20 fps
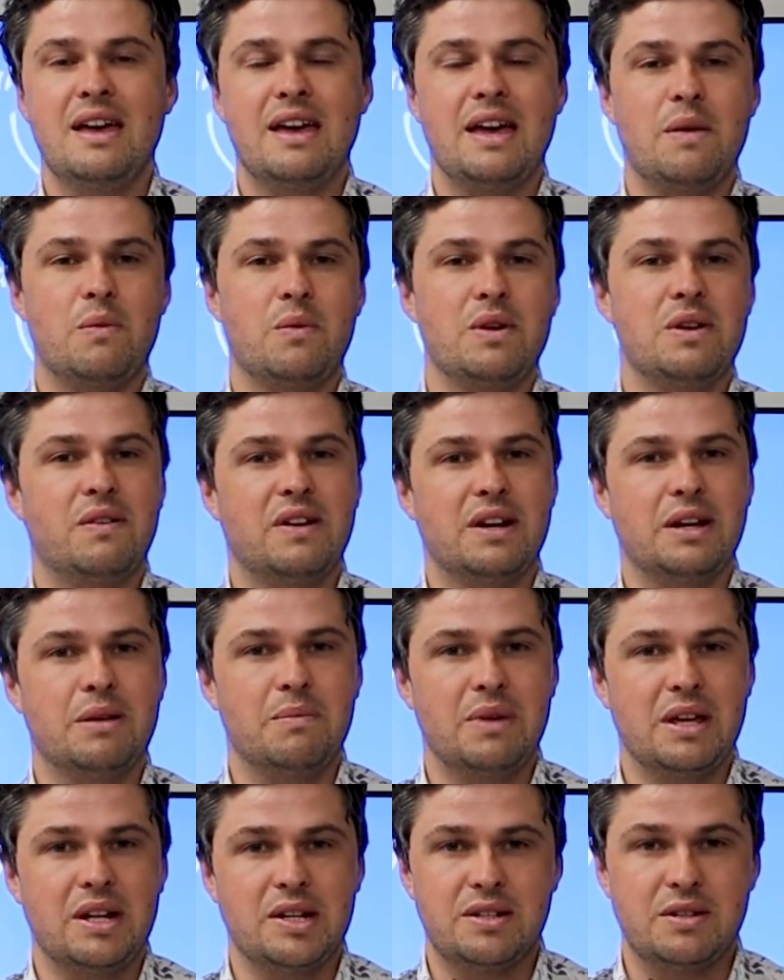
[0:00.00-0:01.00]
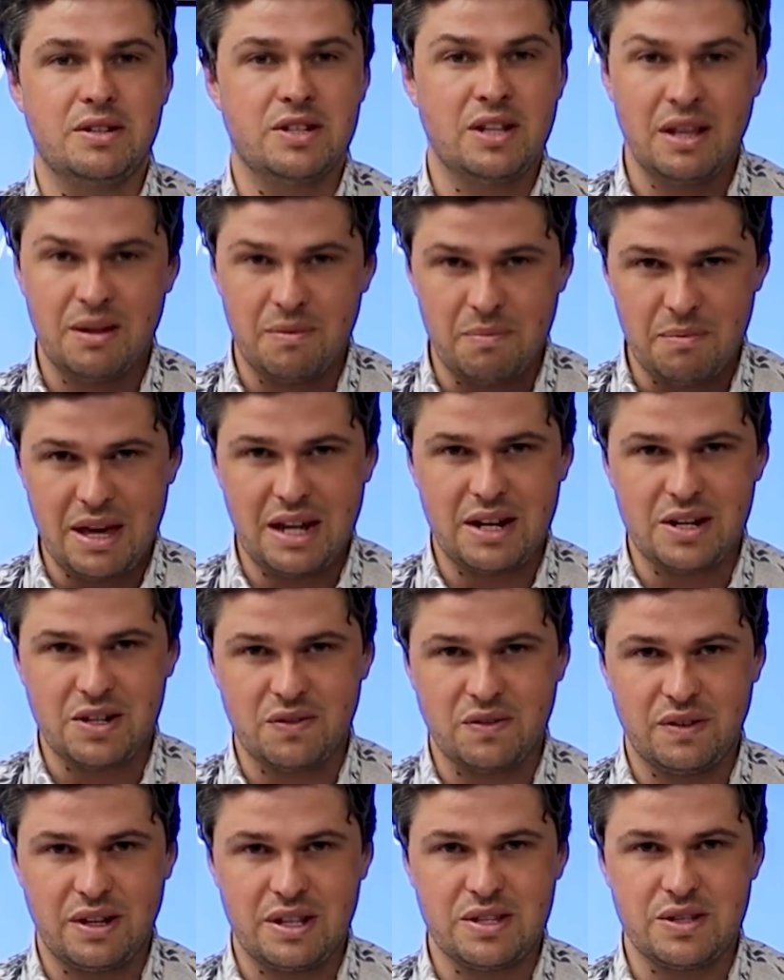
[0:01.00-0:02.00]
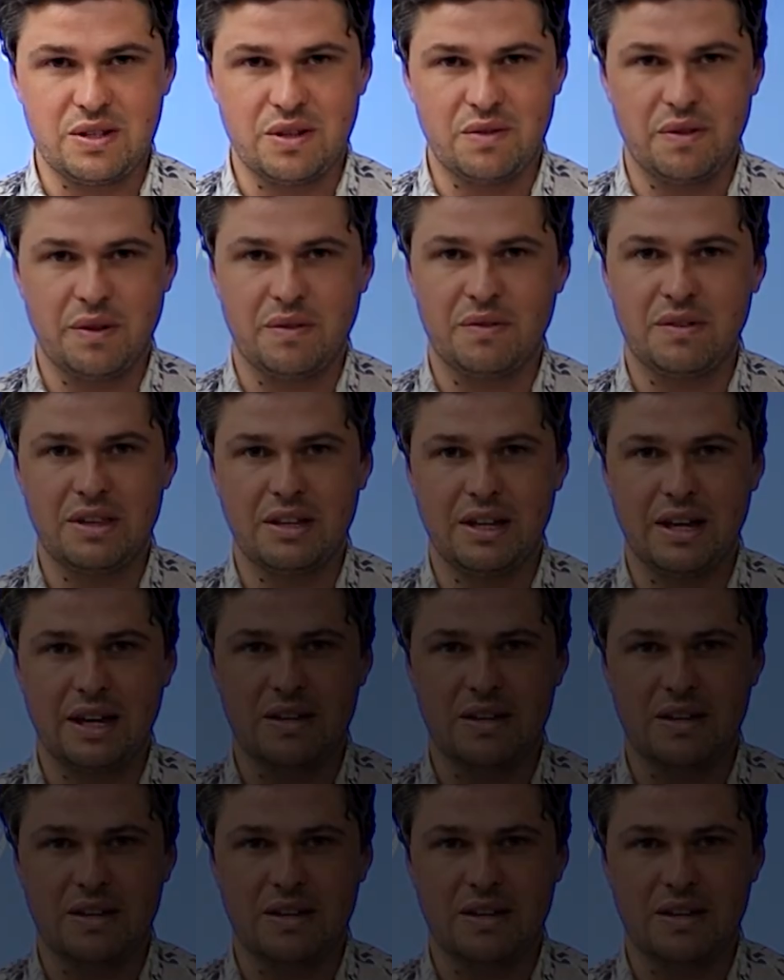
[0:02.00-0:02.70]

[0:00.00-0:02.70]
And we recommend managed funds over everything